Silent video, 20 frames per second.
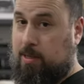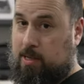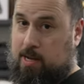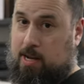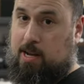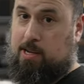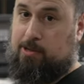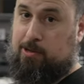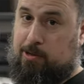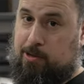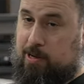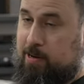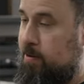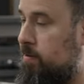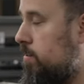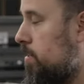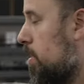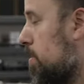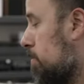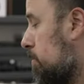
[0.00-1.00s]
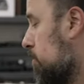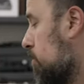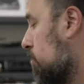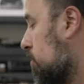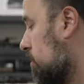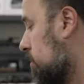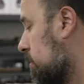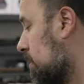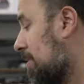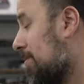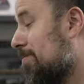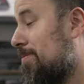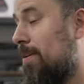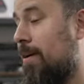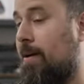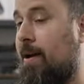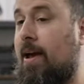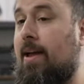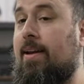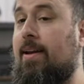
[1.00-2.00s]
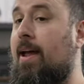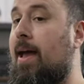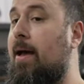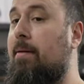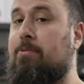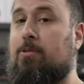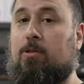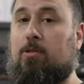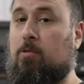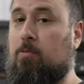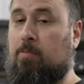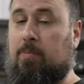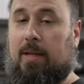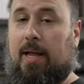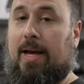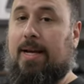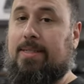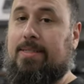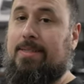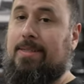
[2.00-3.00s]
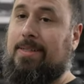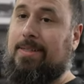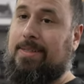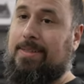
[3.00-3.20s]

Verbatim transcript: in concert here at the Arizona State Fair. Had an absolute blast.